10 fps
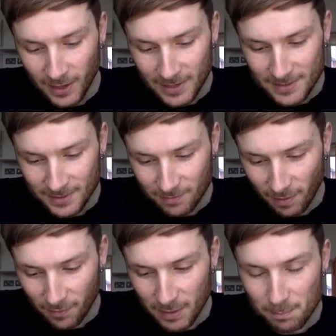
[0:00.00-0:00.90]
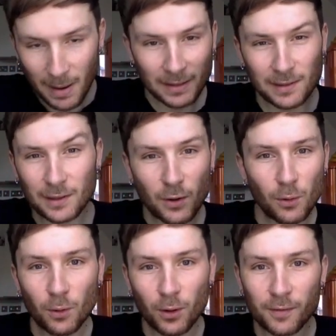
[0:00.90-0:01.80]
into the very mantle
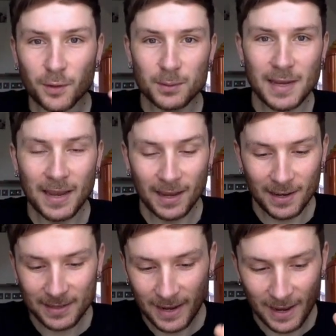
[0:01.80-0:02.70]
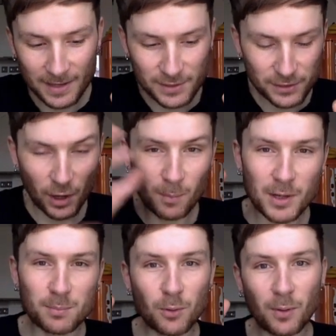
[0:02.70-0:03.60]
core of your data and get so
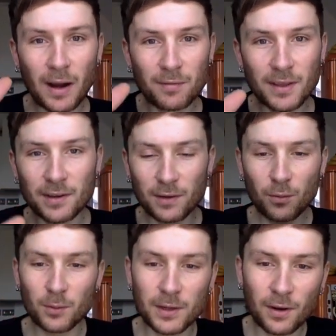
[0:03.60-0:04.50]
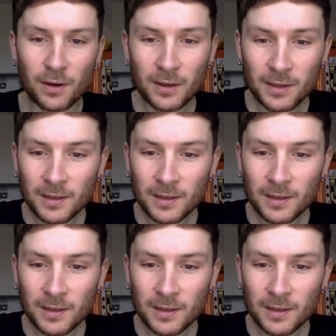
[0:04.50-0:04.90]
much more out of it than you've already got.